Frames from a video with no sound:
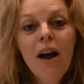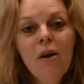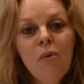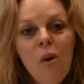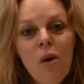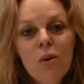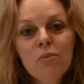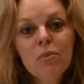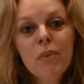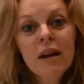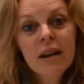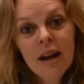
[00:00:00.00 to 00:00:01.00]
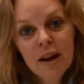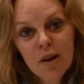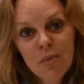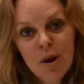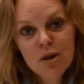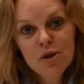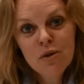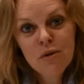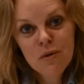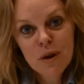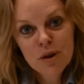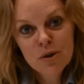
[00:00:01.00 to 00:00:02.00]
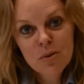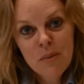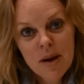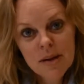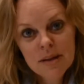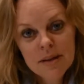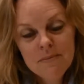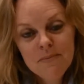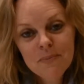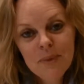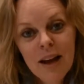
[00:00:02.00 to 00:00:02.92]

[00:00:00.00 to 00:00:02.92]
Hi, welcome to Bennett Acupuncture and Functional Medicine.